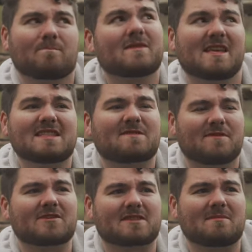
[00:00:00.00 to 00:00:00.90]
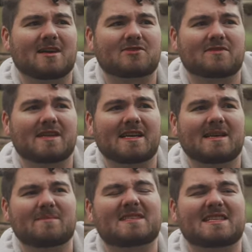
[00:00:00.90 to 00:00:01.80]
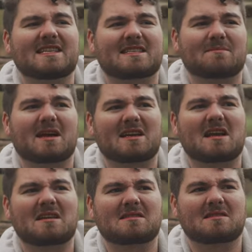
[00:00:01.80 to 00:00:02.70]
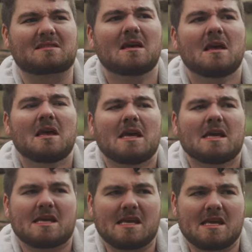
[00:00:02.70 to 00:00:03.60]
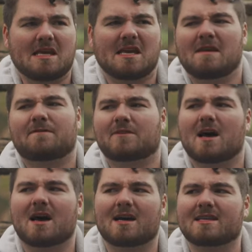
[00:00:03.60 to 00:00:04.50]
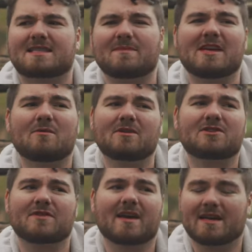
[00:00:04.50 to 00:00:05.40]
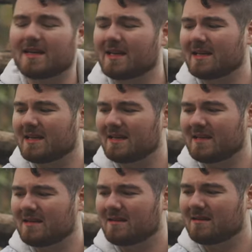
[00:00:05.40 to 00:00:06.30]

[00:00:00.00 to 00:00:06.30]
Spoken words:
And he's fierce in my dreams, sees in my guts. He floods me with dread.